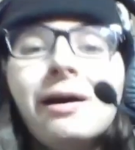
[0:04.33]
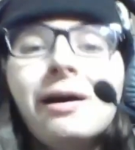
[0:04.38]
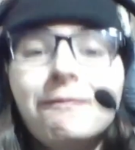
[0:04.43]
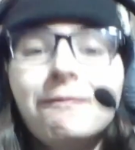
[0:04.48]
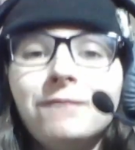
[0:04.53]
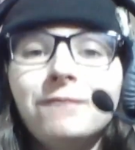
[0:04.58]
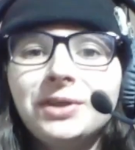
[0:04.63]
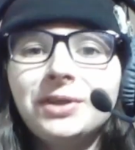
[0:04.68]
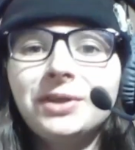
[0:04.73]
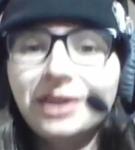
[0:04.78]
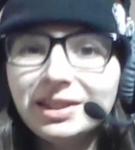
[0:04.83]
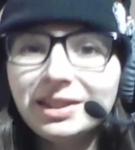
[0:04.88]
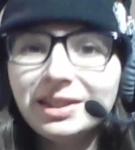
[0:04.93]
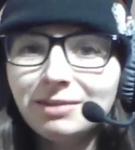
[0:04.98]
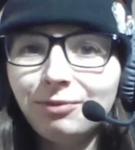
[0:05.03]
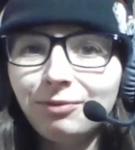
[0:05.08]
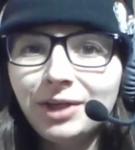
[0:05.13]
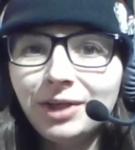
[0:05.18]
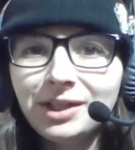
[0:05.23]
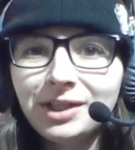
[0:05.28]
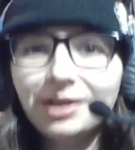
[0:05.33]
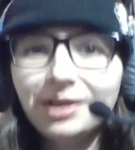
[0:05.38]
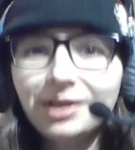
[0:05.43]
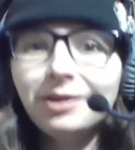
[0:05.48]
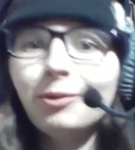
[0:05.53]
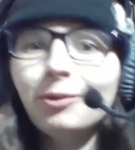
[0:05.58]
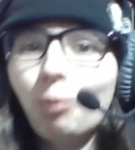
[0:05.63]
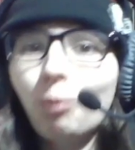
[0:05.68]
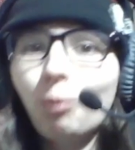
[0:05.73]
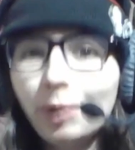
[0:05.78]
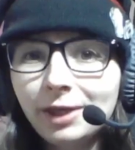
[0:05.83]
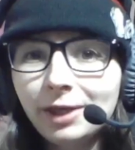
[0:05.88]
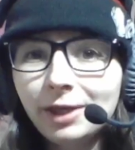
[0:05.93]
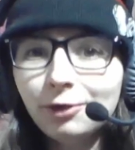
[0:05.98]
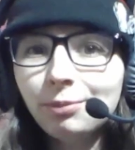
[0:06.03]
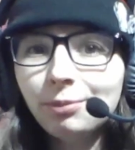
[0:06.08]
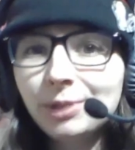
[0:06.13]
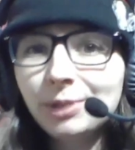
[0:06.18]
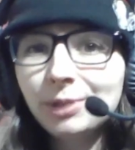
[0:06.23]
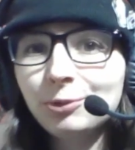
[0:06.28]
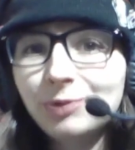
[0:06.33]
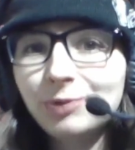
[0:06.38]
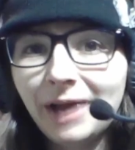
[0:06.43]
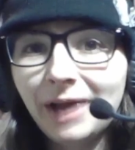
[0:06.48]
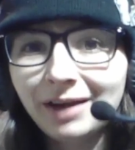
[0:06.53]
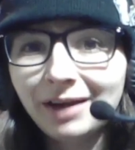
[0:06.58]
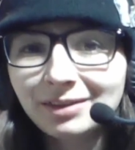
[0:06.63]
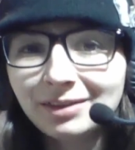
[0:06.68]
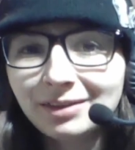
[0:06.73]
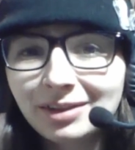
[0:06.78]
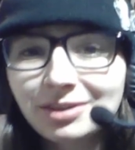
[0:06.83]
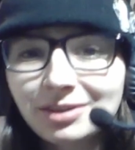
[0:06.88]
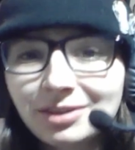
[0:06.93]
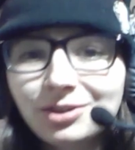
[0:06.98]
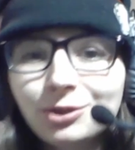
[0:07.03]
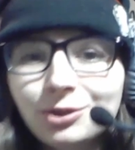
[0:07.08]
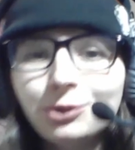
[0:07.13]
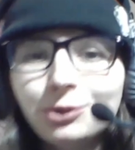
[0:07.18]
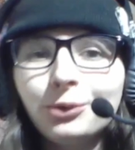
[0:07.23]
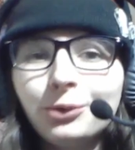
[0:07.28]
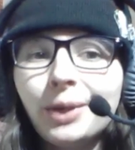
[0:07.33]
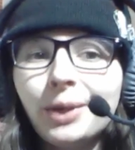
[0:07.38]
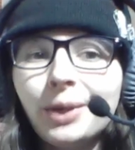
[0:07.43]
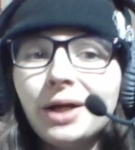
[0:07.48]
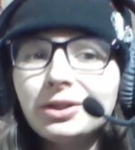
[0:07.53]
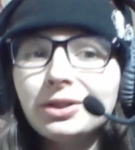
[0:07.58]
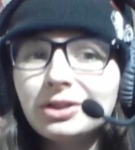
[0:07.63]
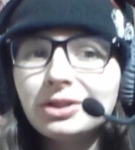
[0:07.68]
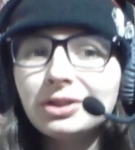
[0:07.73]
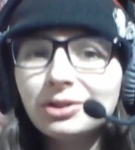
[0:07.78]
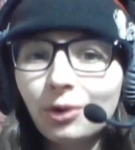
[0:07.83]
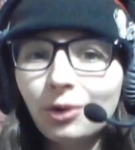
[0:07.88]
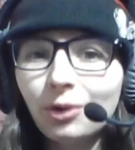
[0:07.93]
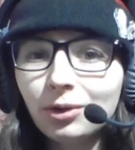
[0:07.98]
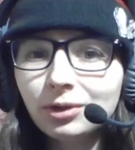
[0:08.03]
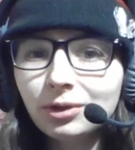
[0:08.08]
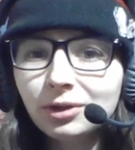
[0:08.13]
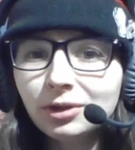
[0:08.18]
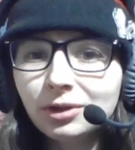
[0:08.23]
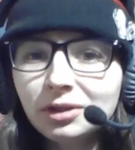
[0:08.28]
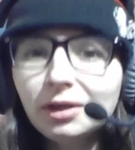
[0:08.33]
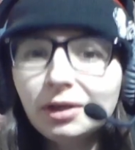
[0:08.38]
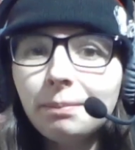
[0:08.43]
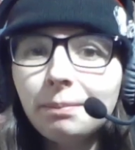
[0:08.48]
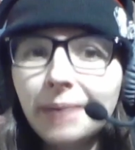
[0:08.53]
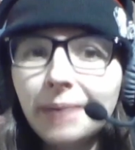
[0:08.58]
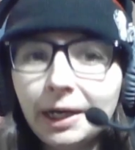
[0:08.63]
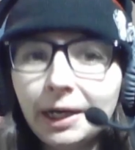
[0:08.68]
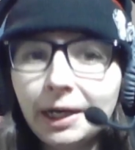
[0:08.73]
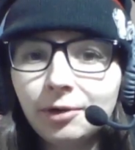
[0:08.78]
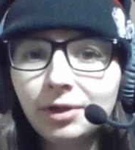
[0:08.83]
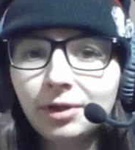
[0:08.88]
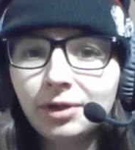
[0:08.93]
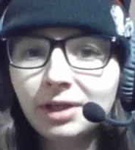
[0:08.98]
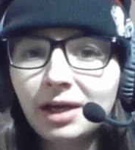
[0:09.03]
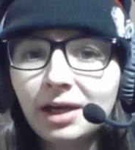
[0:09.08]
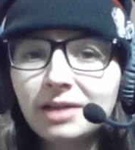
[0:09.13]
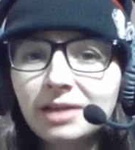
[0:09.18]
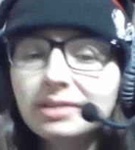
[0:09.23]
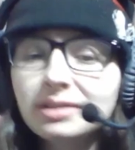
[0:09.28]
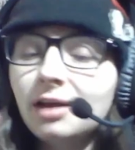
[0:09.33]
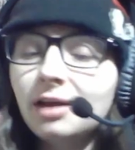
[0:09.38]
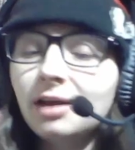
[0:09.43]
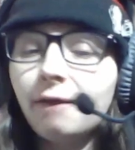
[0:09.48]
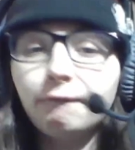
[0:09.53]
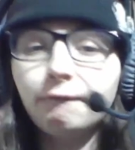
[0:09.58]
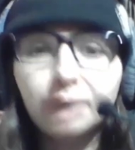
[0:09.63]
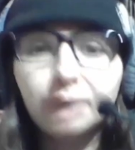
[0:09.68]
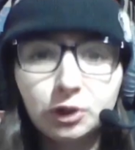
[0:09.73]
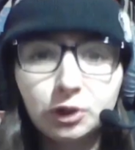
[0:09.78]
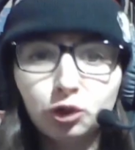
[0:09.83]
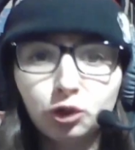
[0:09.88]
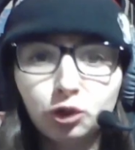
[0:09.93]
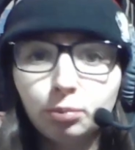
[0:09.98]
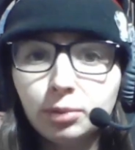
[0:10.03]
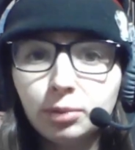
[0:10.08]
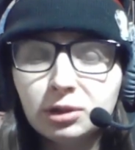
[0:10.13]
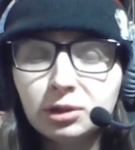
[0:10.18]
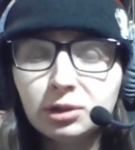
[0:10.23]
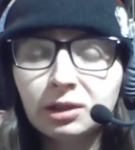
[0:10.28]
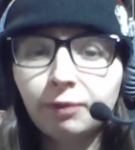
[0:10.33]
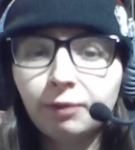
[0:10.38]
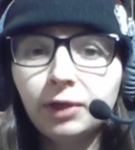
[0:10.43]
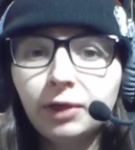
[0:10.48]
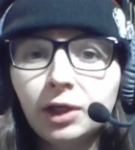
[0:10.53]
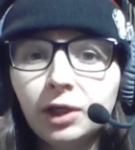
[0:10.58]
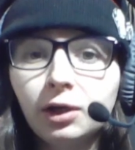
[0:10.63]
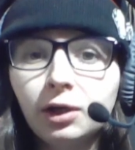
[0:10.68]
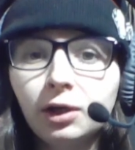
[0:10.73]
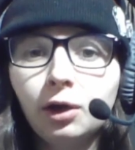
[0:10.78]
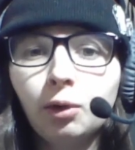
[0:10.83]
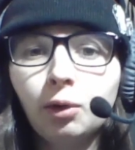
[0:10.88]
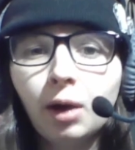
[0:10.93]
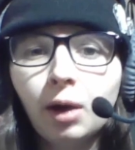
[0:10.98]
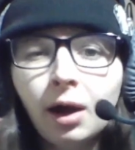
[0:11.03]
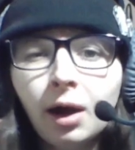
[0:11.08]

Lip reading: For this video, we'll be reacting to Solar Paradise official music video